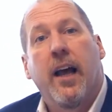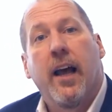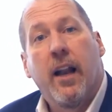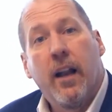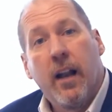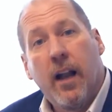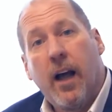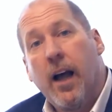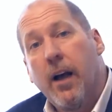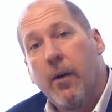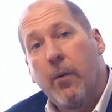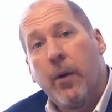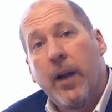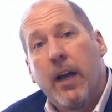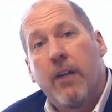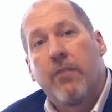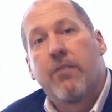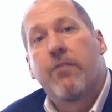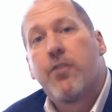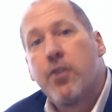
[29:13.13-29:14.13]
And we
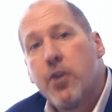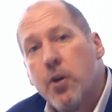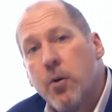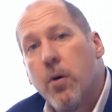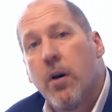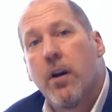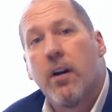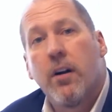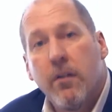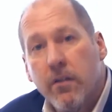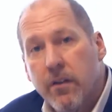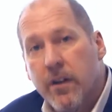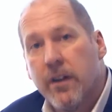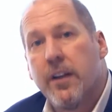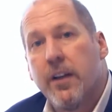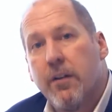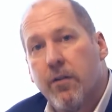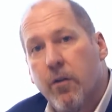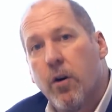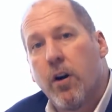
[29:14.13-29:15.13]
have
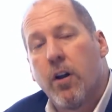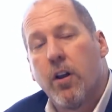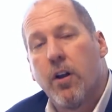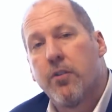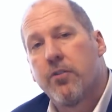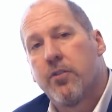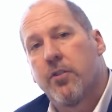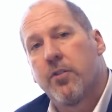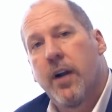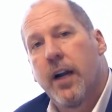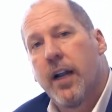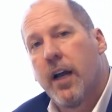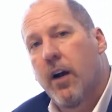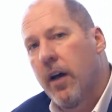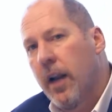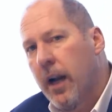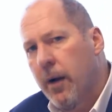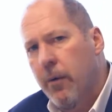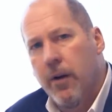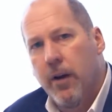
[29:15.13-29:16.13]
250 foreclosures right now.
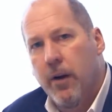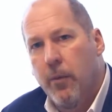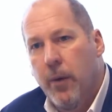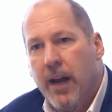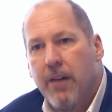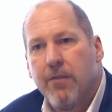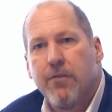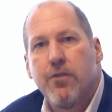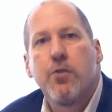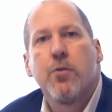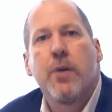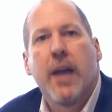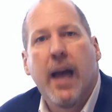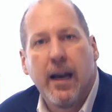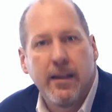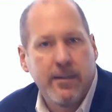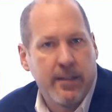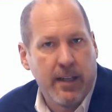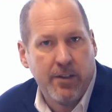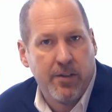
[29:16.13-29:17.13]
And we have 2
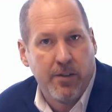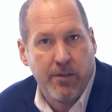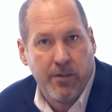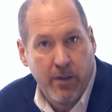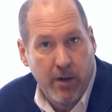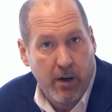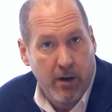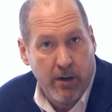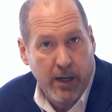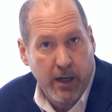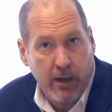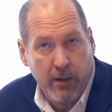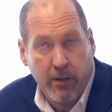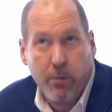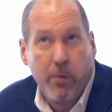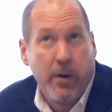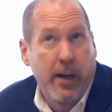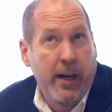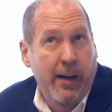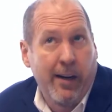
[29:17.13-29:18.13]
gas stations in our town,
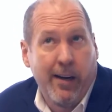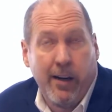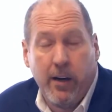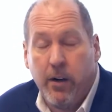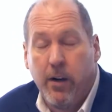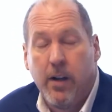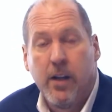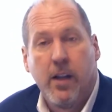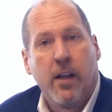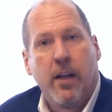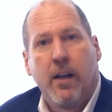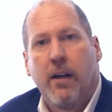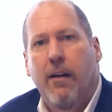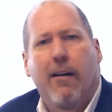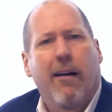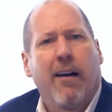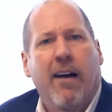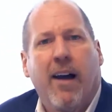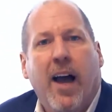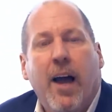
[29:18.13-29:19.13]
3.
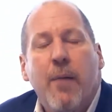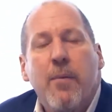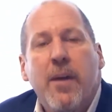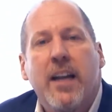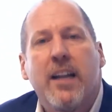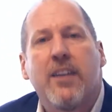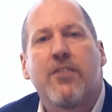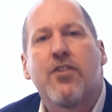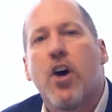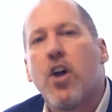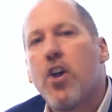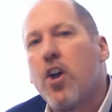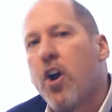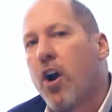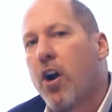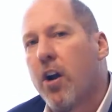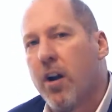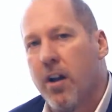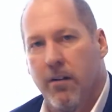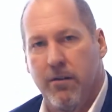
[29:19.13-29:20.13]
I mean, it's
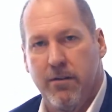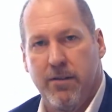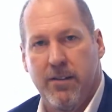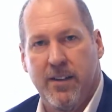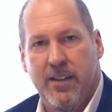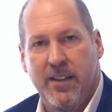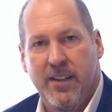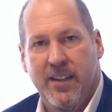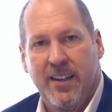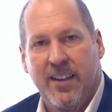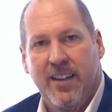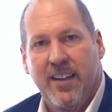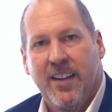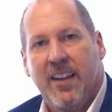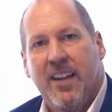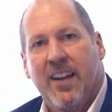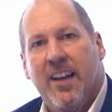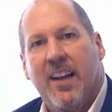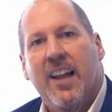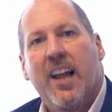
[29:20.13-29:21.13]
unheard of.
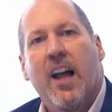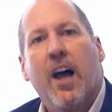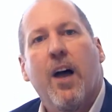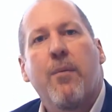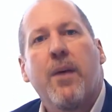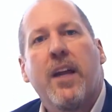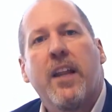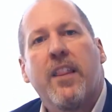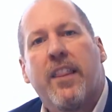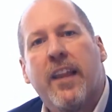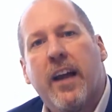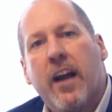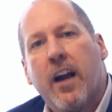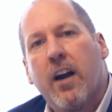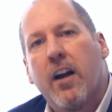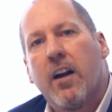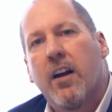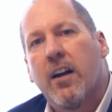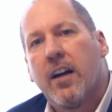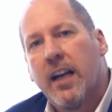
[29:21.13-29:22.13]
I mean,
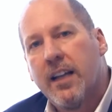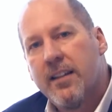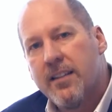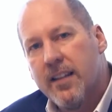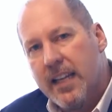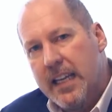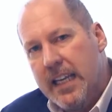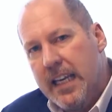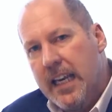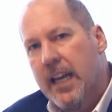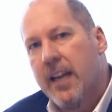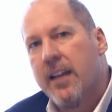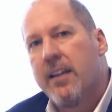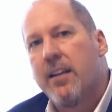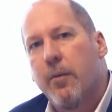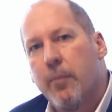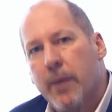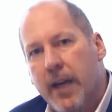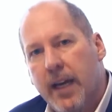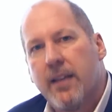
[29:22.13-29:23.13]
there is a need
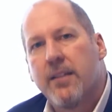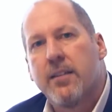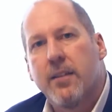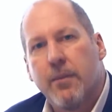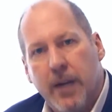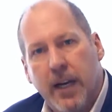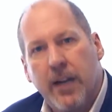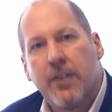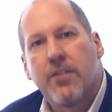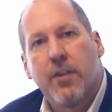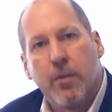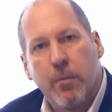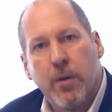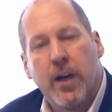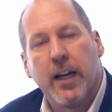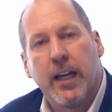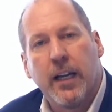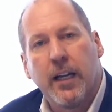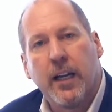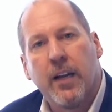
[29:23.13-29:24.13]
to make some extra
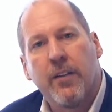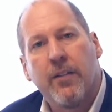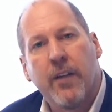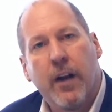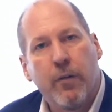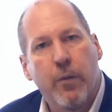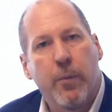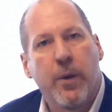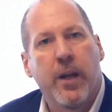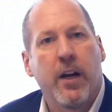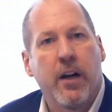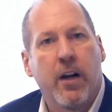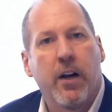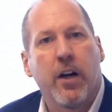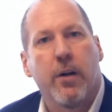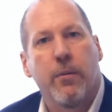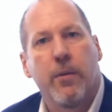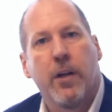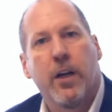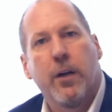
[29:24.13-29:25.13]
money. If everybody in our
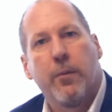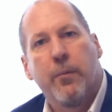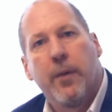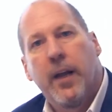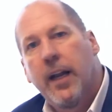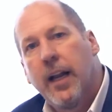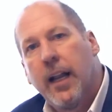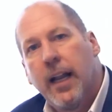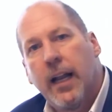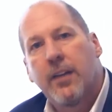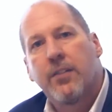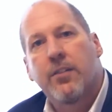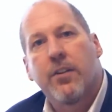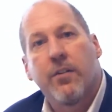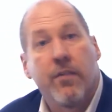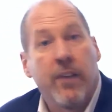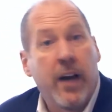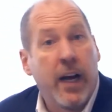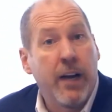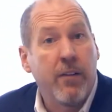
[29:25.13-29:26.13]
community made an extra
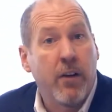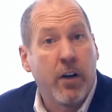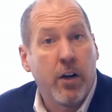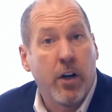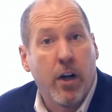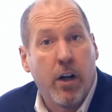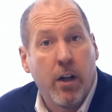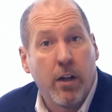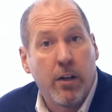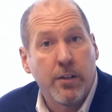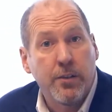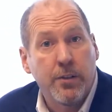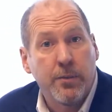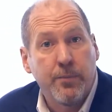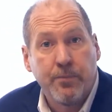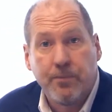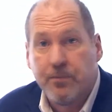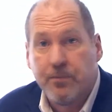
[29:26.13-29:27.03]
$500,